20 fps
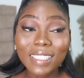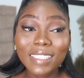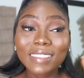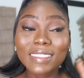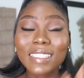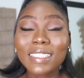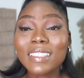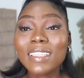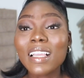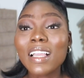
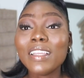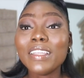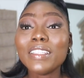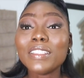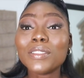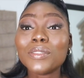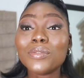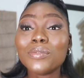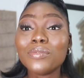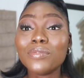Senegal
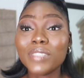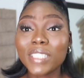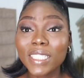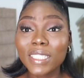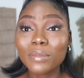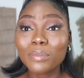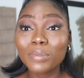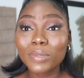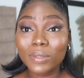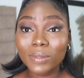is
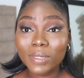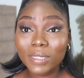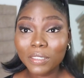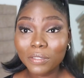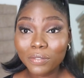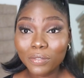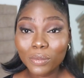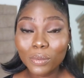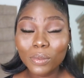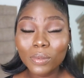really
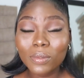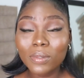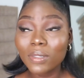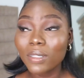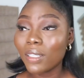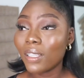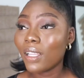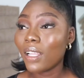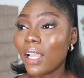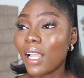
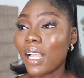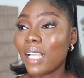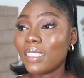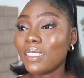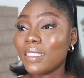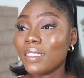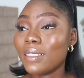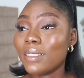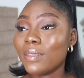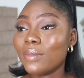beautiful
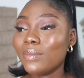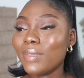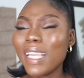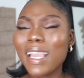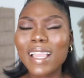and um,